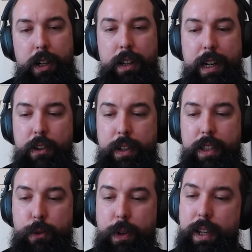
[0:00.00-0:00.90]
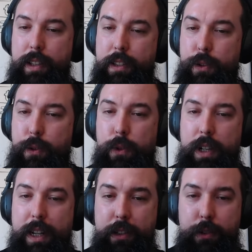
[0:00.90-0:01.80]
Now it's okay to
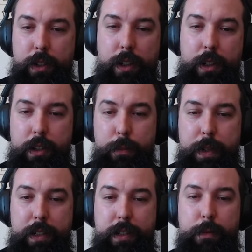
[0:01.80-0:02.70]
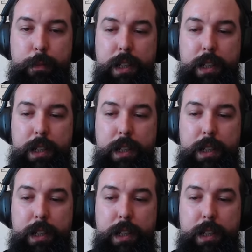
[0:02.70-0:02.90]
lie to the other person